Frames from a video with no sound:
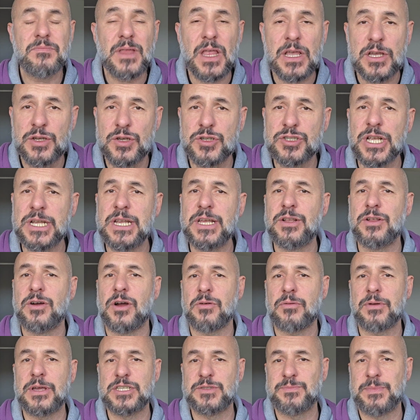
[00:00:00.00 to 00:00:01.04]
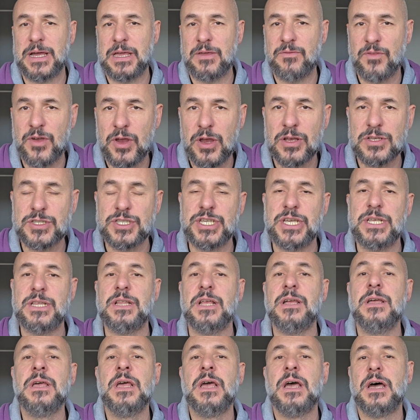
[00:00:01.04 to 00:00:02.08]
usually not reached by
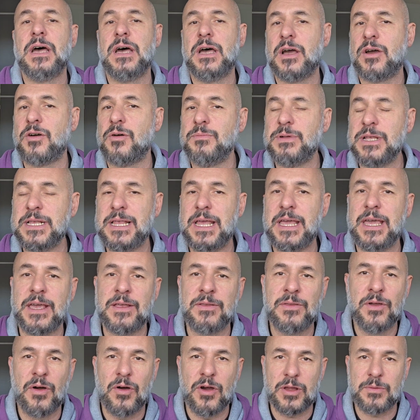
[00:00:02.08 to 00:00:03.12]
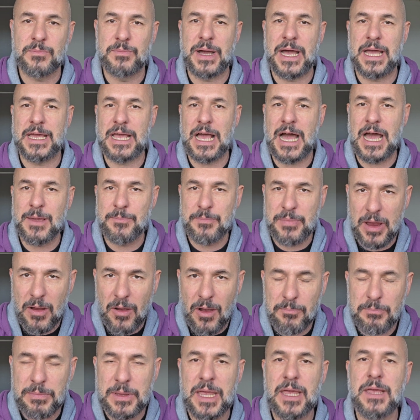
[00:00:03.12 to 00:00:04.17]
Virgin, completely ignored by
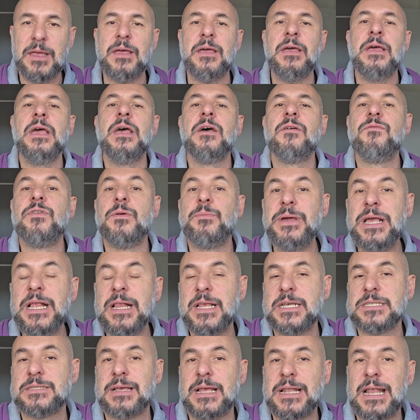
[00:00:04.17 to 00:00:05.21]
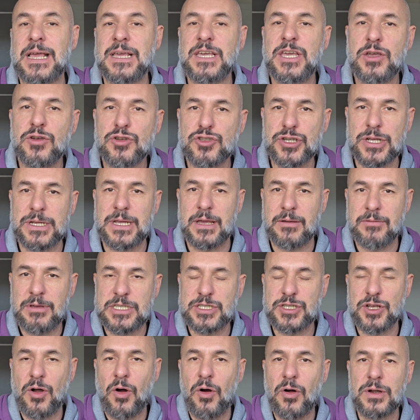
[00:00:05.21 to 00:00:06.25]
Hyperoptic. The buildings that are usually
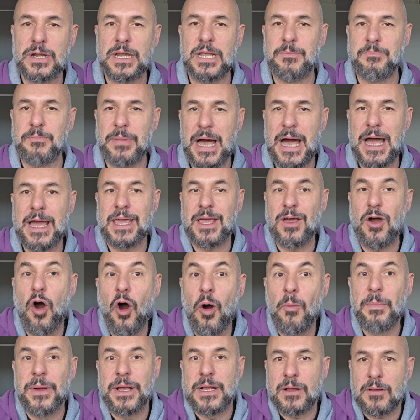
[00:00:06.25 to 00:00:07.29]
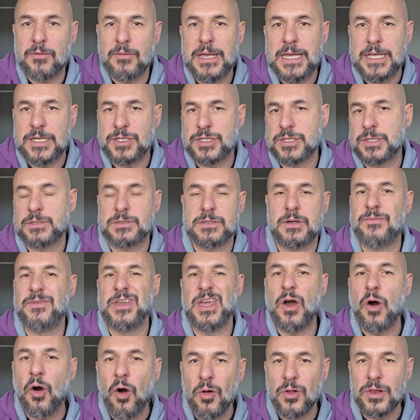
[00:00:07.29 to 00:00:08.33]
reached only by Openreach, so the
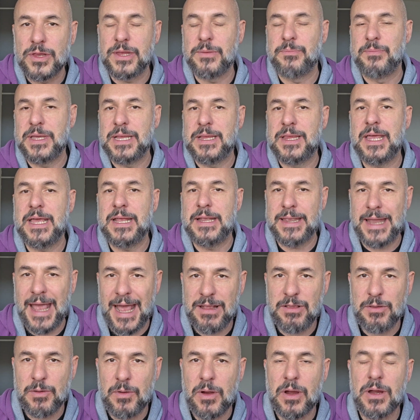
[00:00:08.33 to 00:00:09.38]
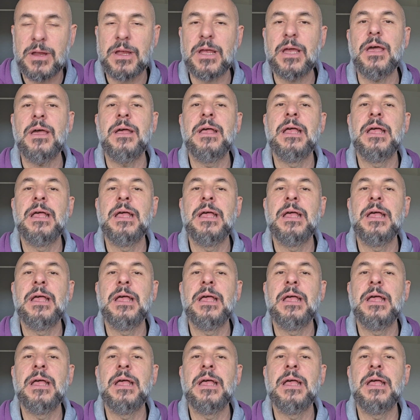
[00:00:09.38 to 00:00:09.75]
old PT network,